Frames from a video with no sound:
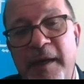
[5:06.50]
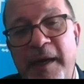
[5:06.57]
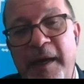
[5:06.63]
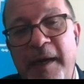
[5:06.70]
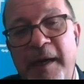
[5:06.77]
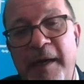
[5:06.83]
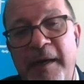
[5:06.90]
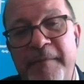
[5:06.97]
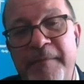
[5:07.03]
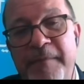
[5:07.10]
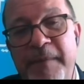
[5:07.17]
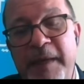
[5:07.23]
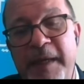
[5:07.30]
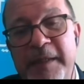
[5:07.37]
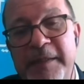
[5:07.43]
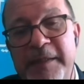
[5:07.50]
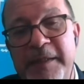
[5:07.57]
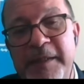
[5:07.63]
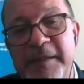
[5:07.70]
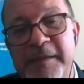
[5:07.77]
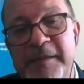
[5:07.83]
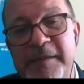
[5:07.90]
And
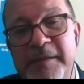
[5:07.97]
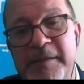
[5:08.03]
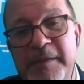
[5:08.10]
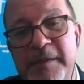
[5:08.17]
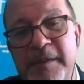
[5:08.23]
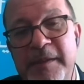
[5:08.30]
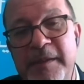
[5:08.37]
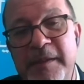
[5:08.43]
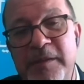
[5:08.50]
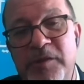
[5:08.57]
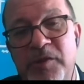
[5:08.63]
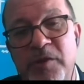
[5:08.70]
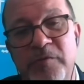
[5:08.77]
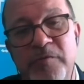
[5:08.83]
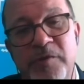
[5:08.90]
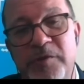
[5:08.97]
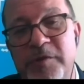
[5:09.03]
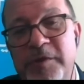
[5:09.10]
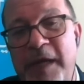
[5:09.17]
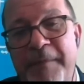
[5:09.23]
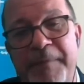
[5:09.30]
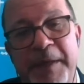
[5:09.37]
these children
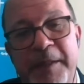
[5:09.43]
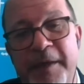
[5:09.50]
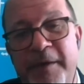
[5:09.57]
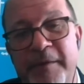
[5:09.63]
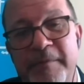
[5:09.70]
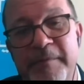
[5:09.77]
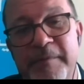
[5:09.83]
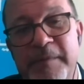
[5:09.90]
should not be there.